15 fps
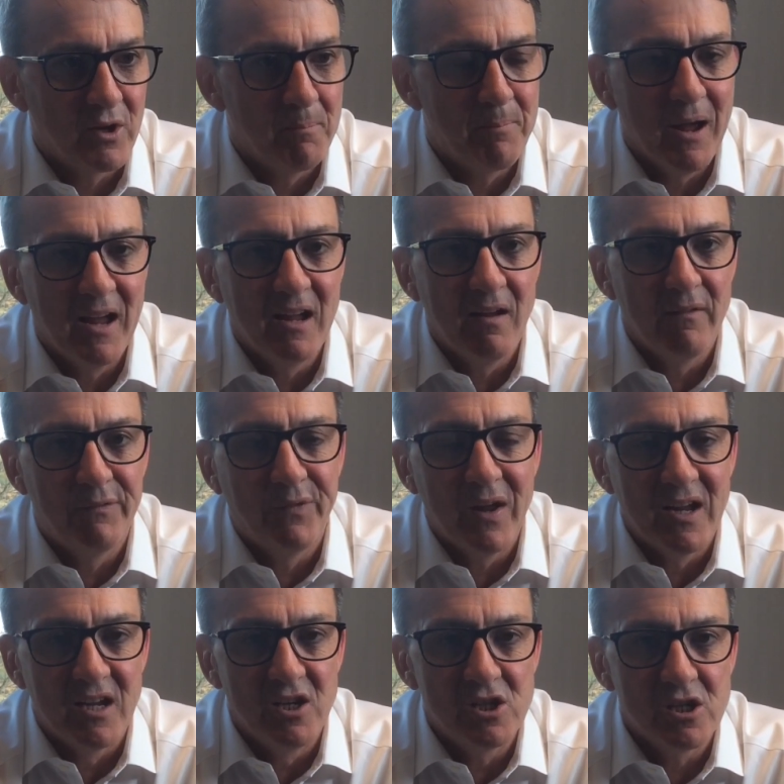pay
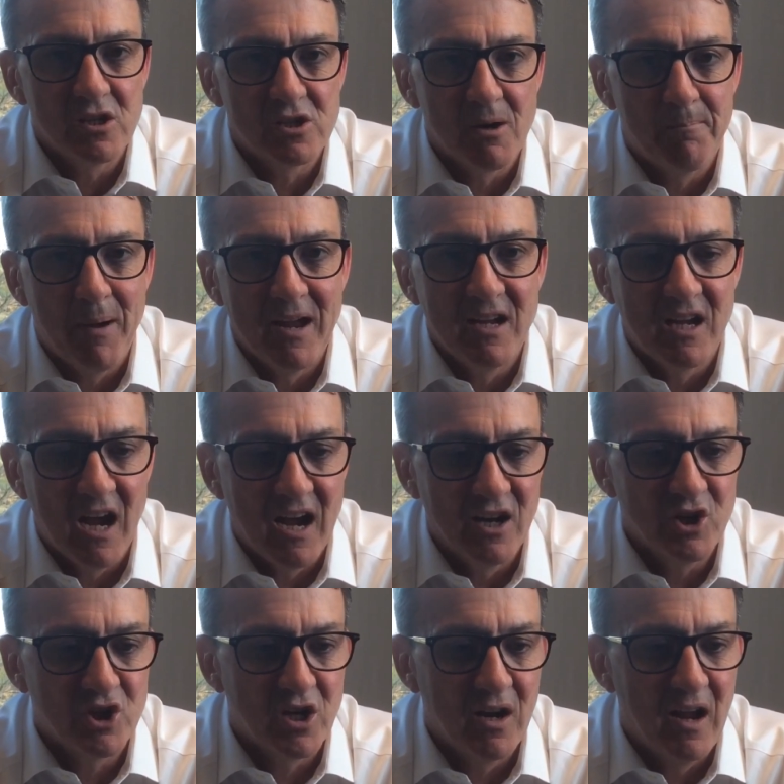fees to pay
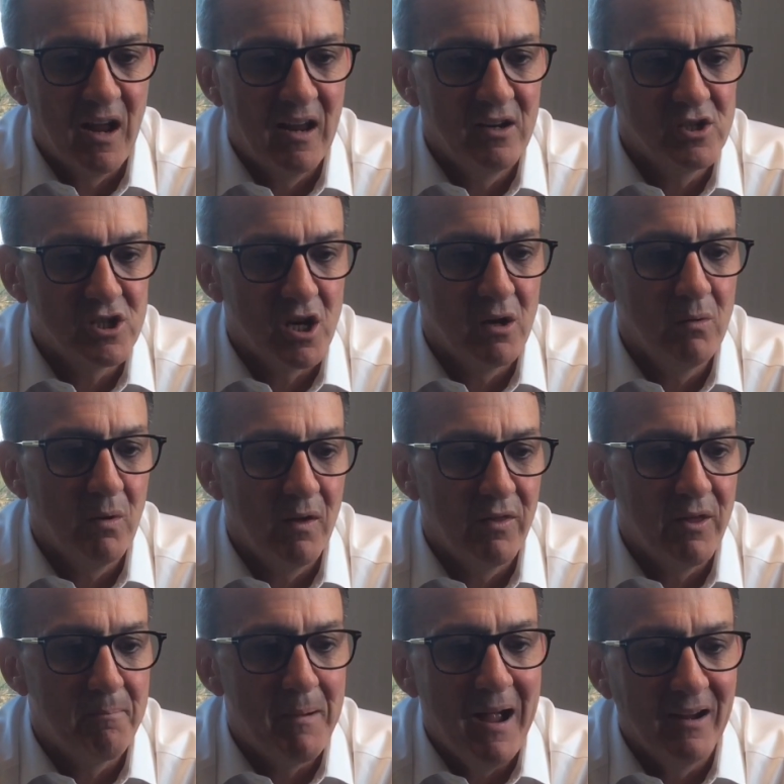cash into
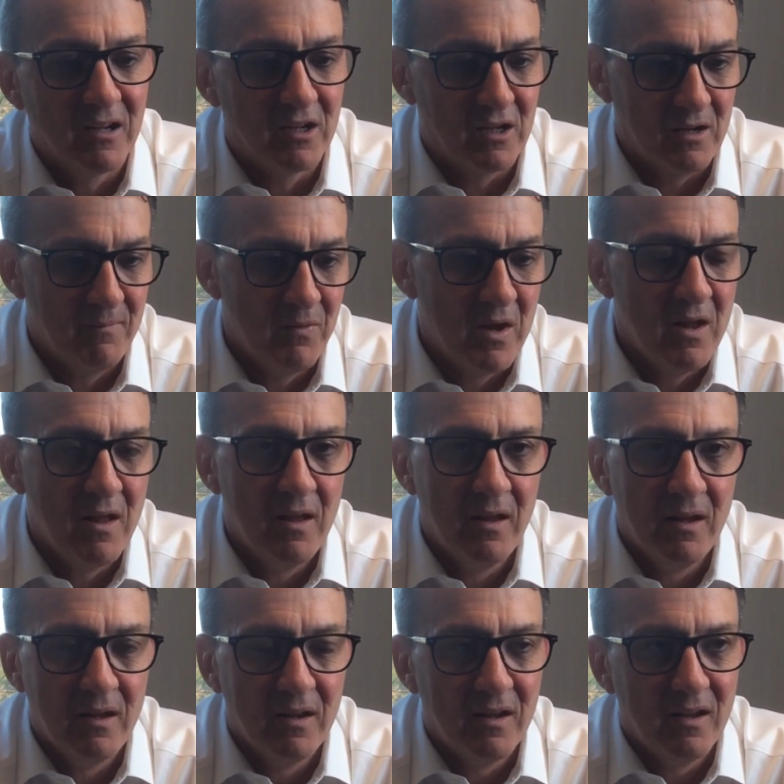the bank.
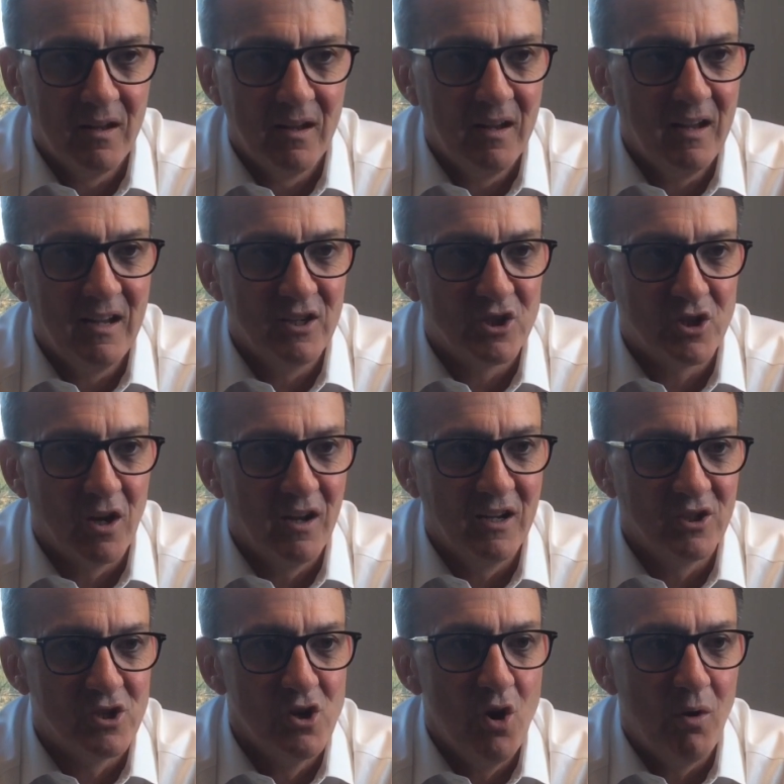
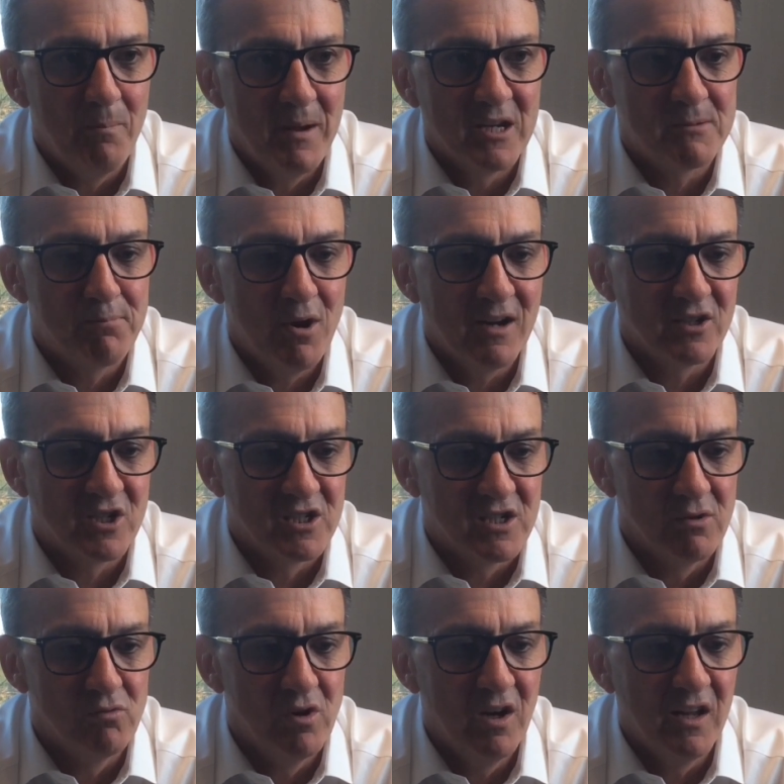It's not best practice,
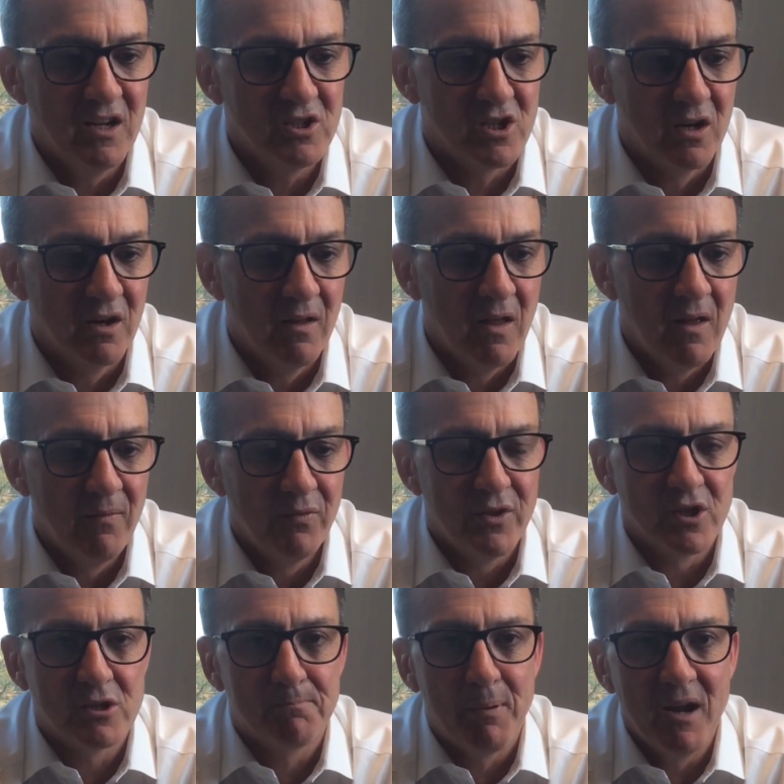it really isn't.
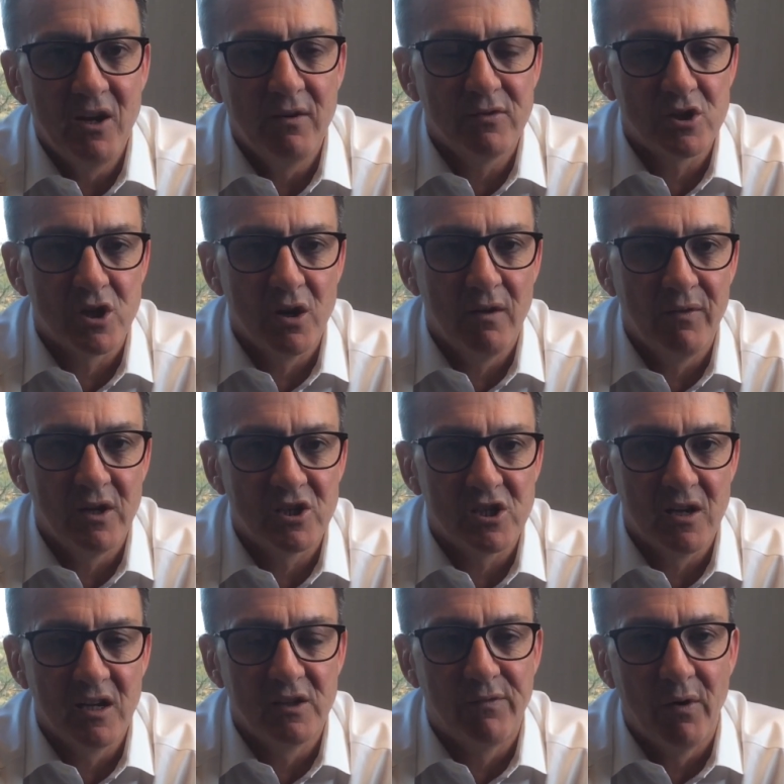The speed of
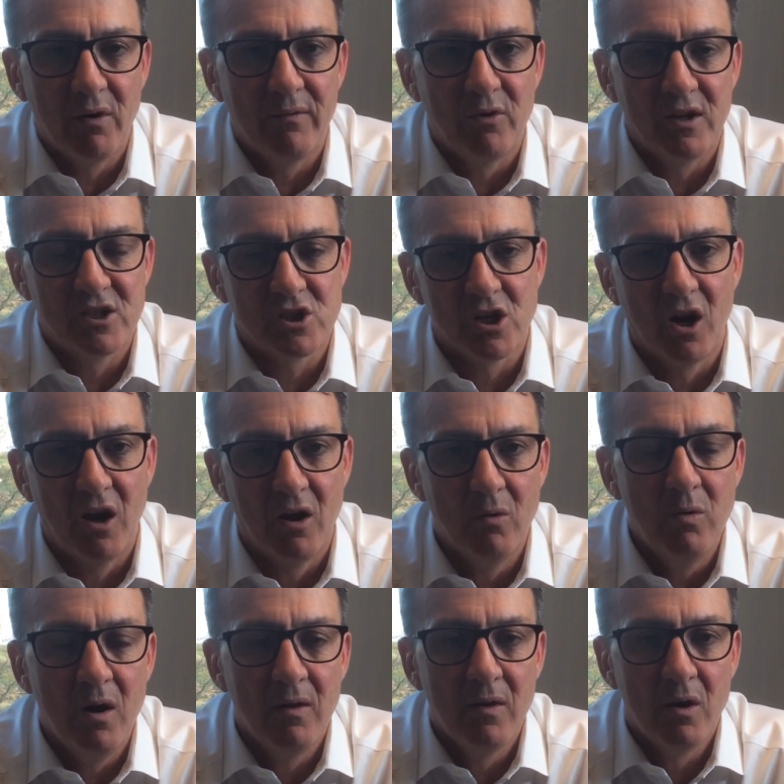service is very, very
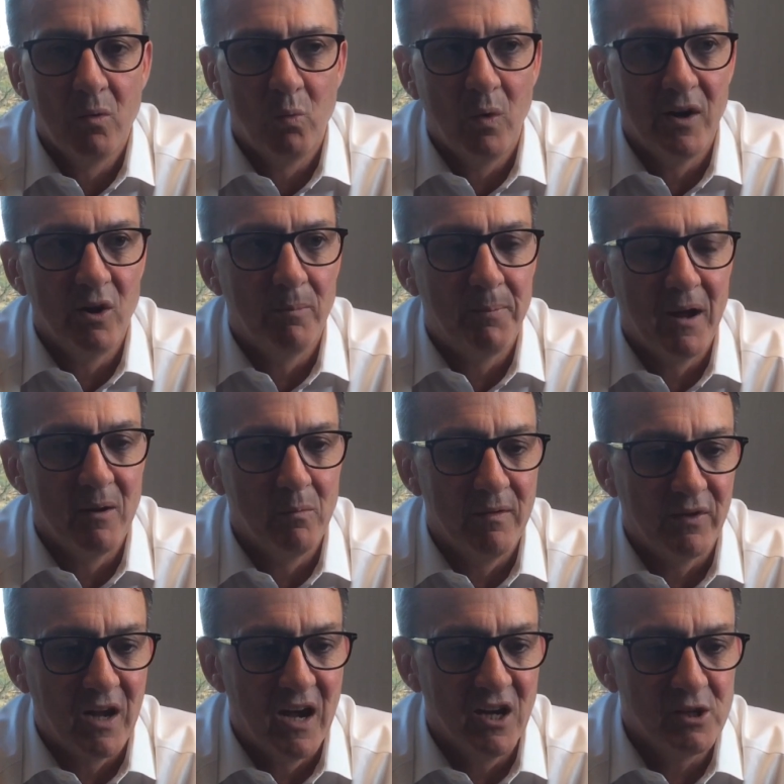slow when you're paying with
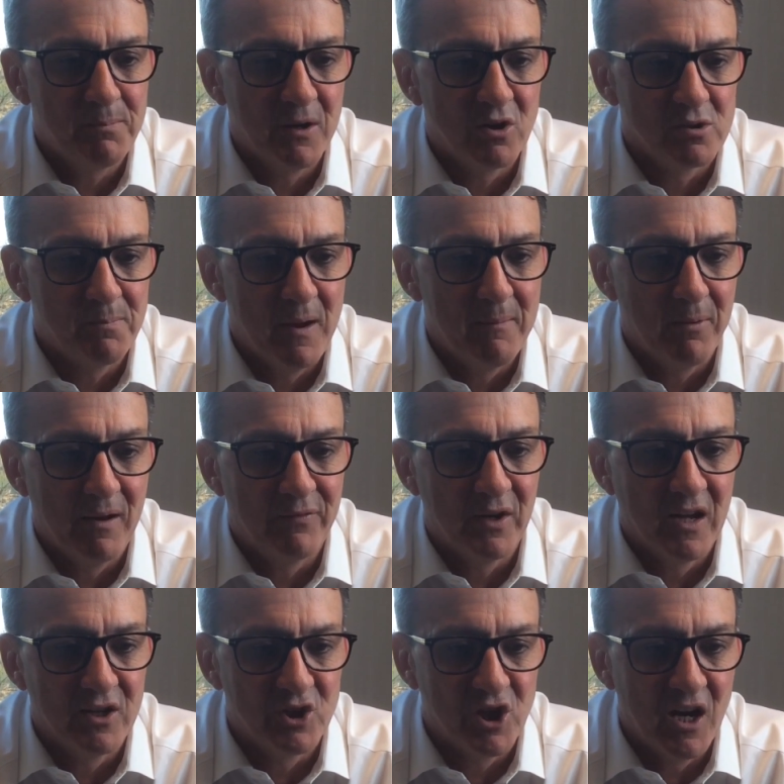cash because people have to
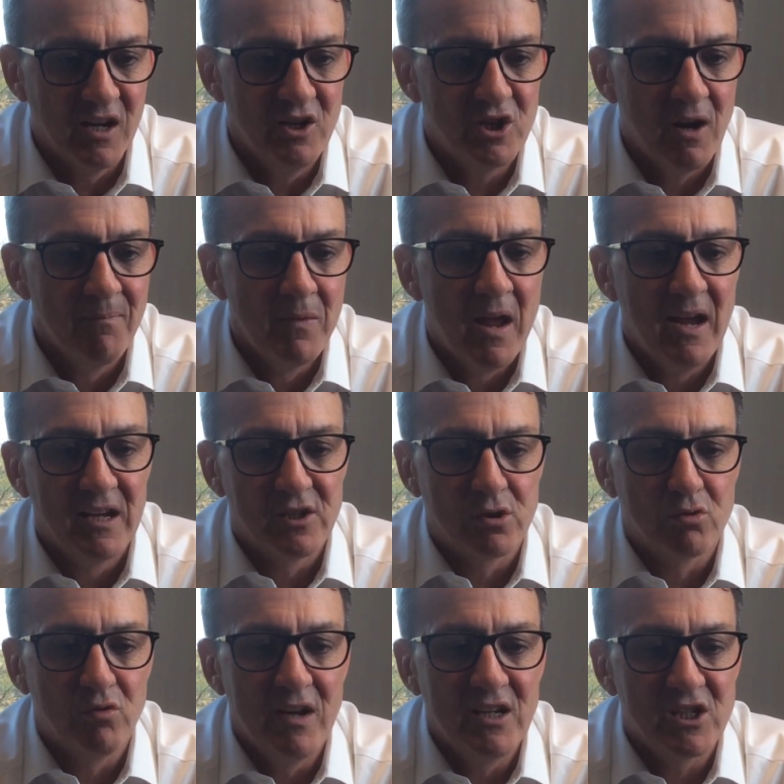get change. It's
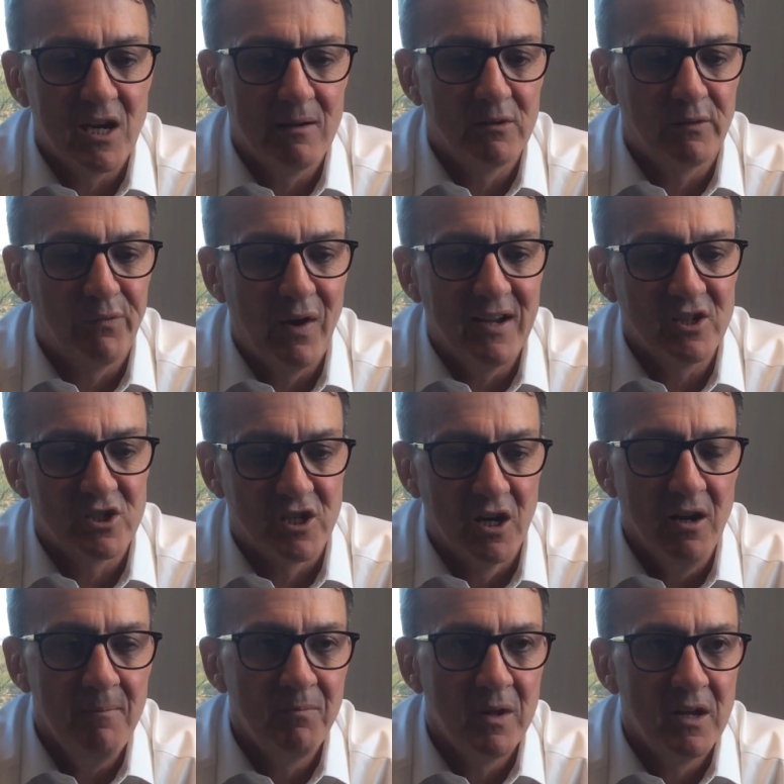3 times
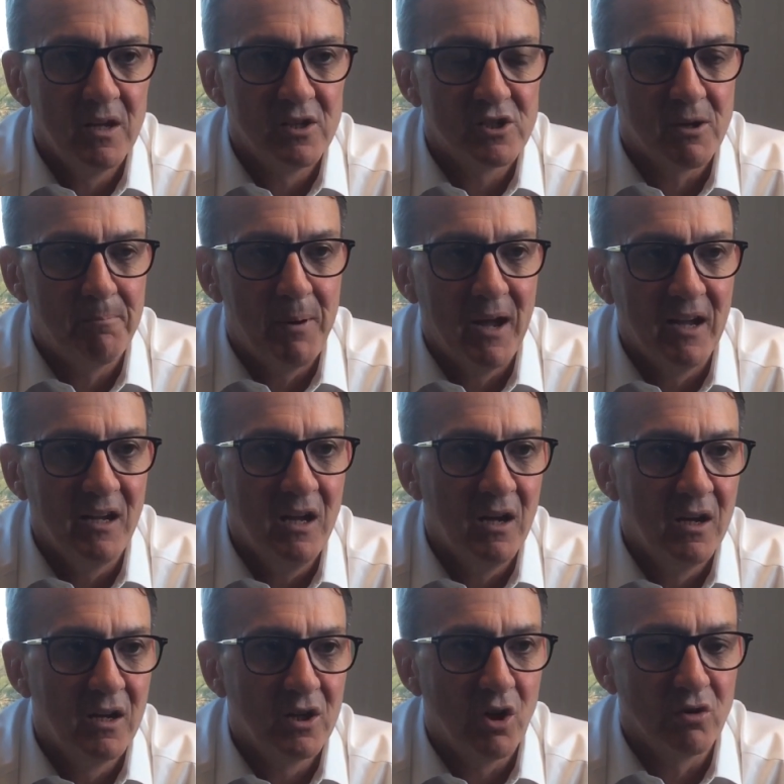faster to pay
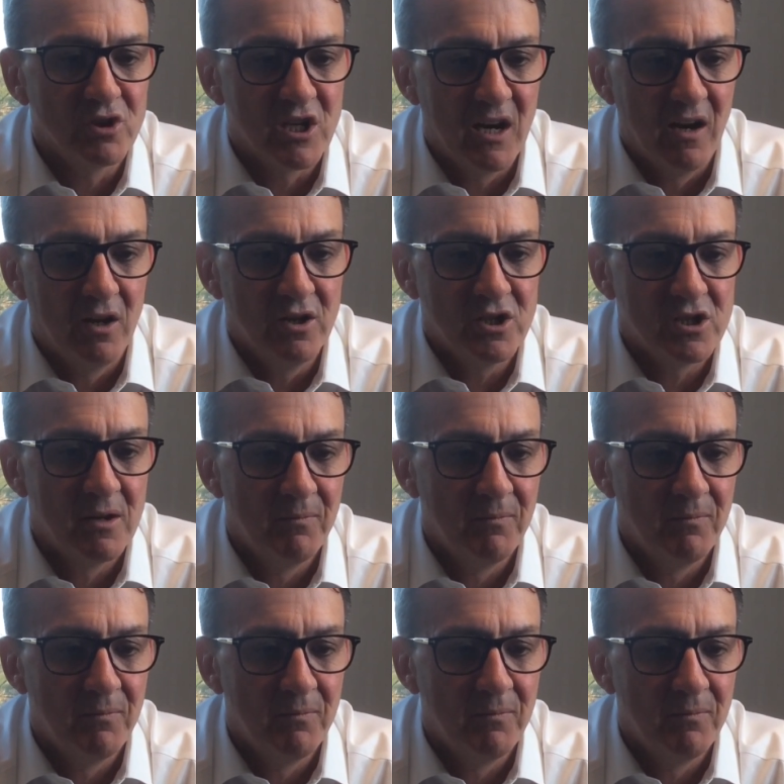contactless